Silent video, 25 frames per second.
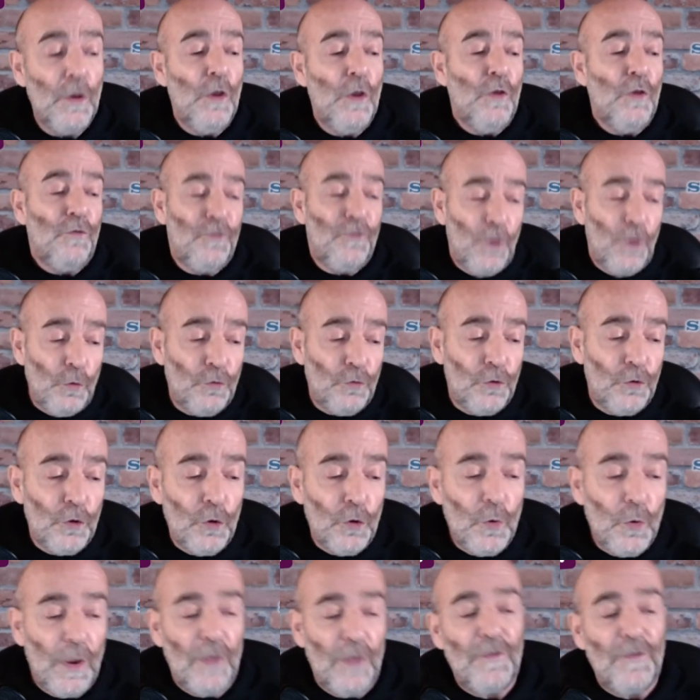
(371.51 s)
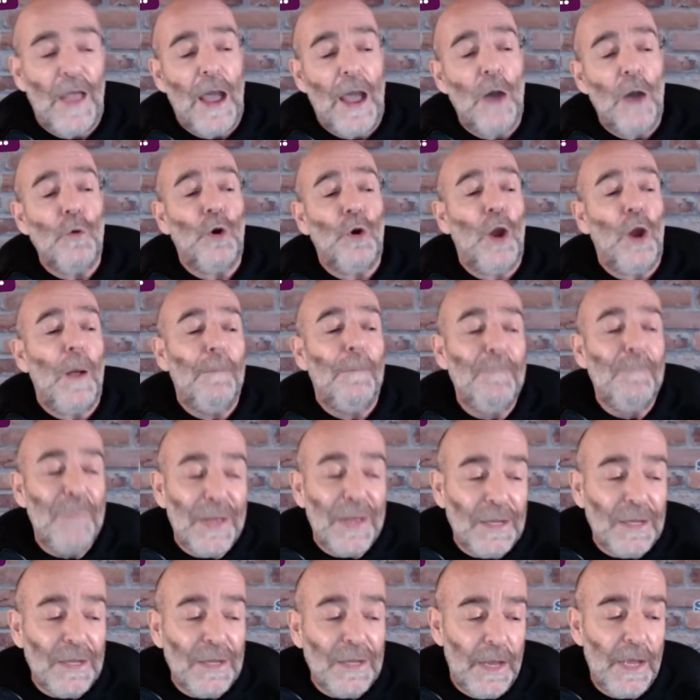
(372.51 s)
so too is our
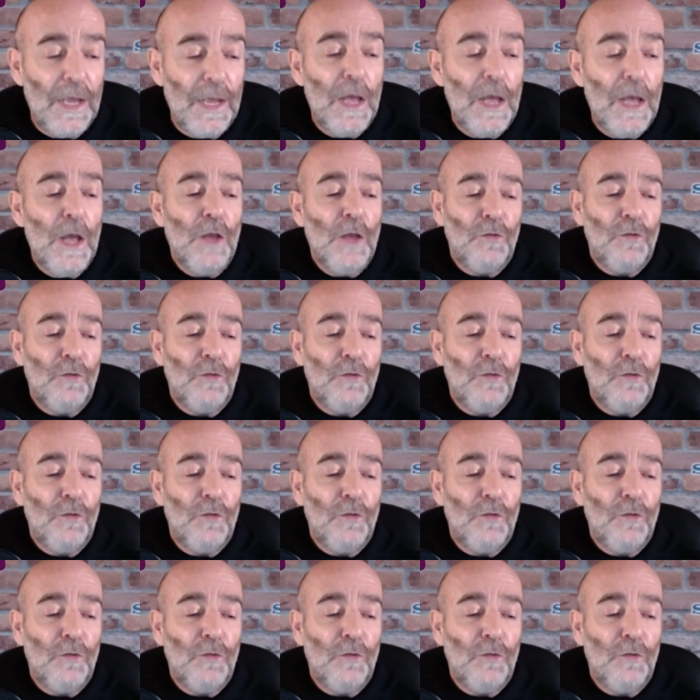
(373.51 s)
ability